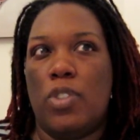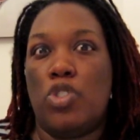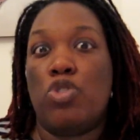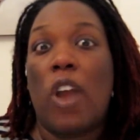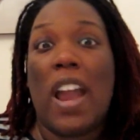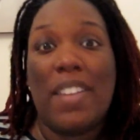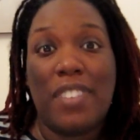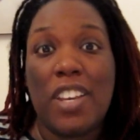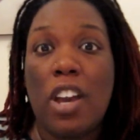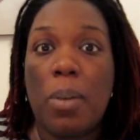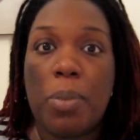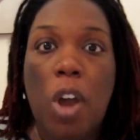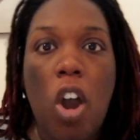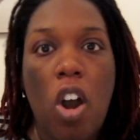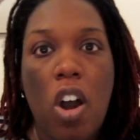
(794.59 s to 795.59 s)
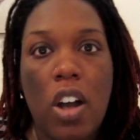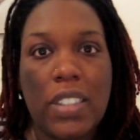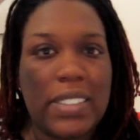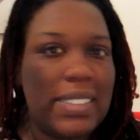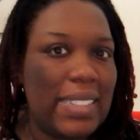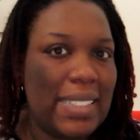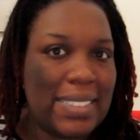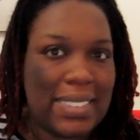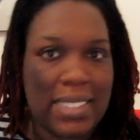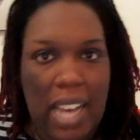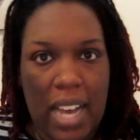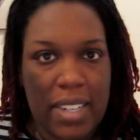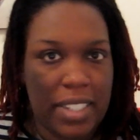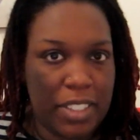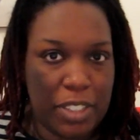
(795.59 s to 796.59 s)
driving up cost is
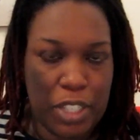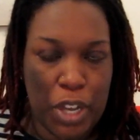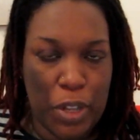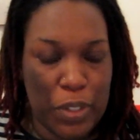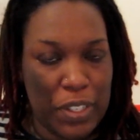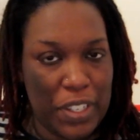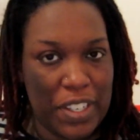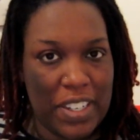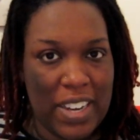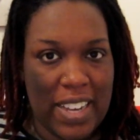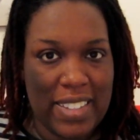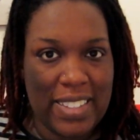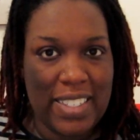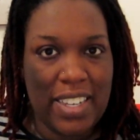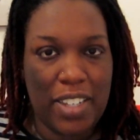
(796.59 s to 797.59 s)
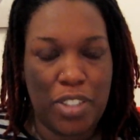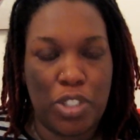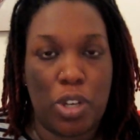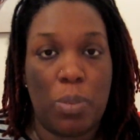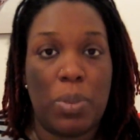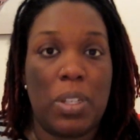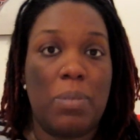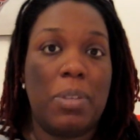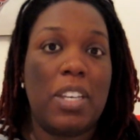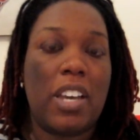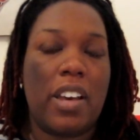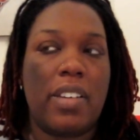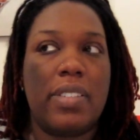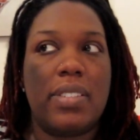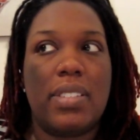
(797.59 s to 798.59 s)
not necessarily a good idea in Germany,
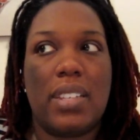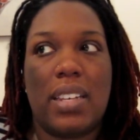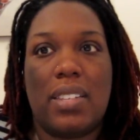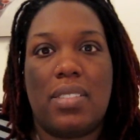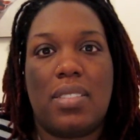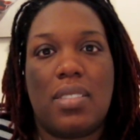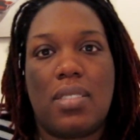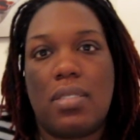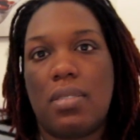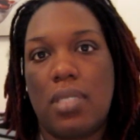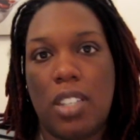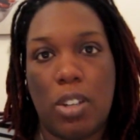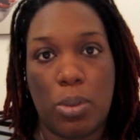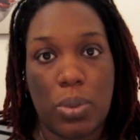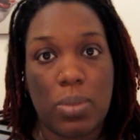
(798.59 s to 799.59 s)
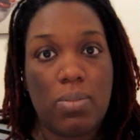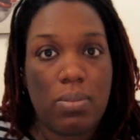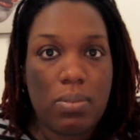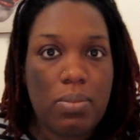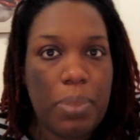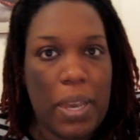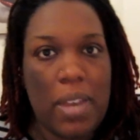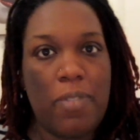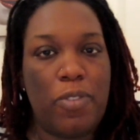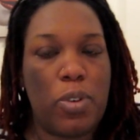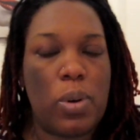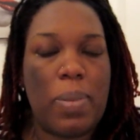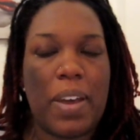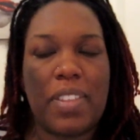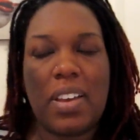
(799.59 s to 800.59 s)
because it's, paid
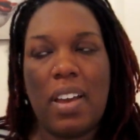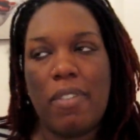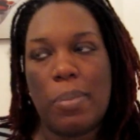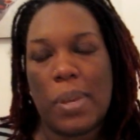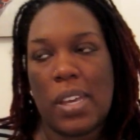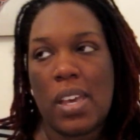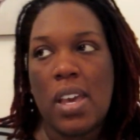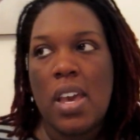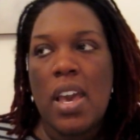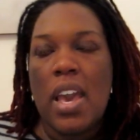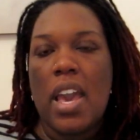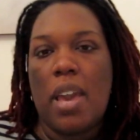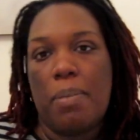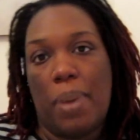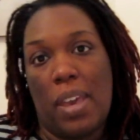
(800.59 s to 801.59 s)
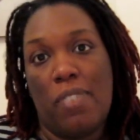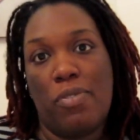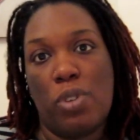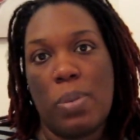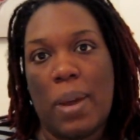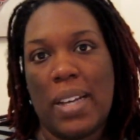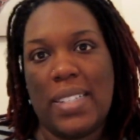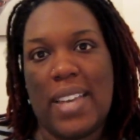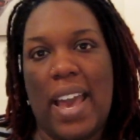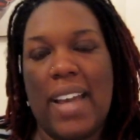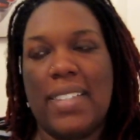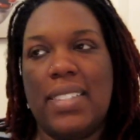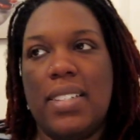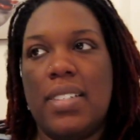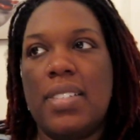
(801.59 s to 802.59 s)
for by the government and paid for by
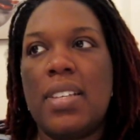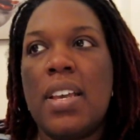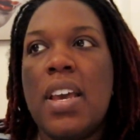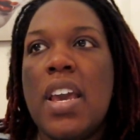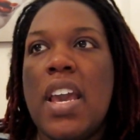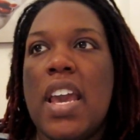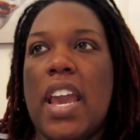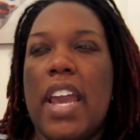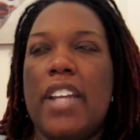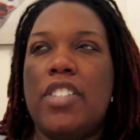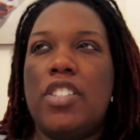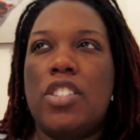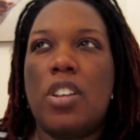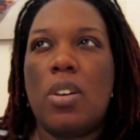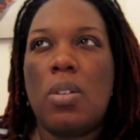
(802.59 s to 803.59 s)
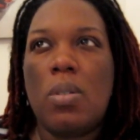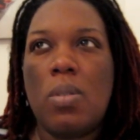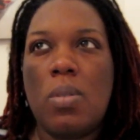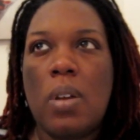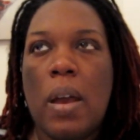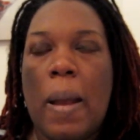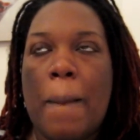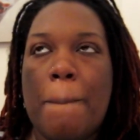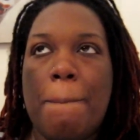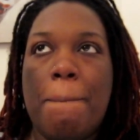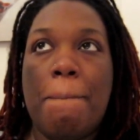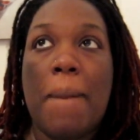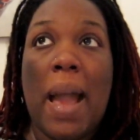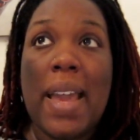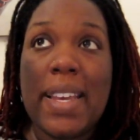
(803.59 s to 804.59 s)
taxes. And so
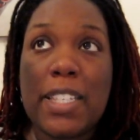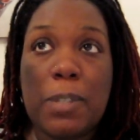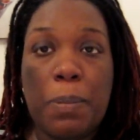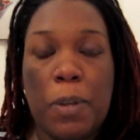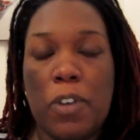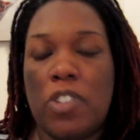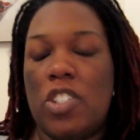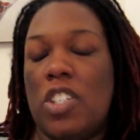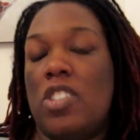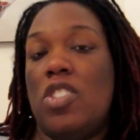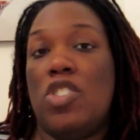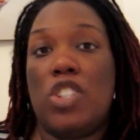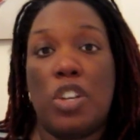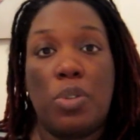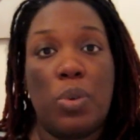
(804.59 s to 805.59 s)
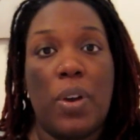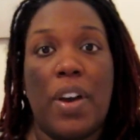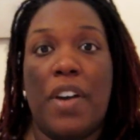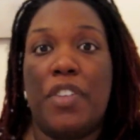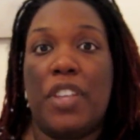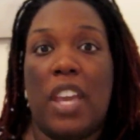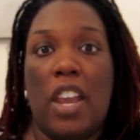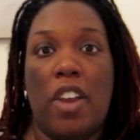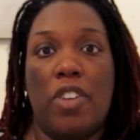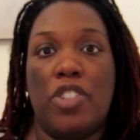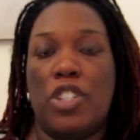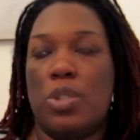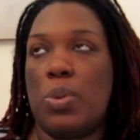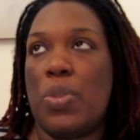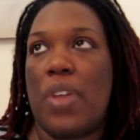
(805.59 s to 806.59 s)
my experience just in general healthcare,
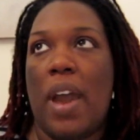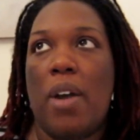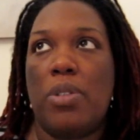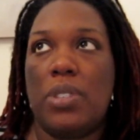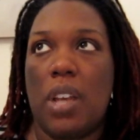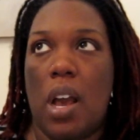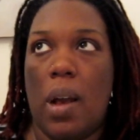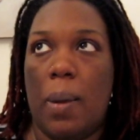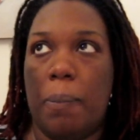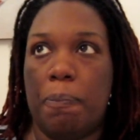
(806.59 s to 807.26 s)
just without,